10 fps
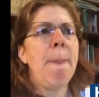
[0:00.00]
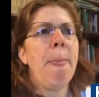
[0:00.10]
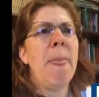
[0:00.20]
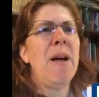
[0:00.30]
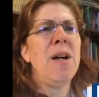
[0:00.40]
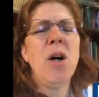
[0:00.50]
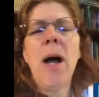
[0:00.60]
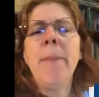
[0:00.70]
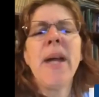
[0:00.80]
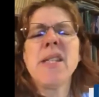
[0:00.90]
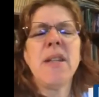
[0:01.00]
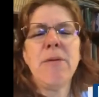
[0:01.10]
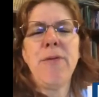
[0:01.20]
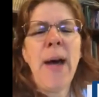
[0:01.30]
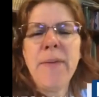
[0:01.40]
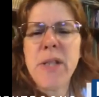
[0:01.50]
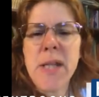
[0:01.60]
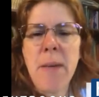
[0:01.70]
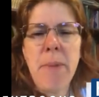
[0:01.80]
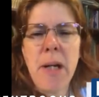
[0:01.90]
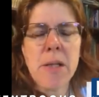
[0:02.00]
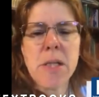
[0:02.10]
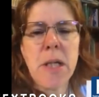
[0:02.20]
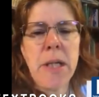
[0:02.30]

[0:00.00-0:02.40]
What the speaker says: I'm guessing 5 to 10 minutes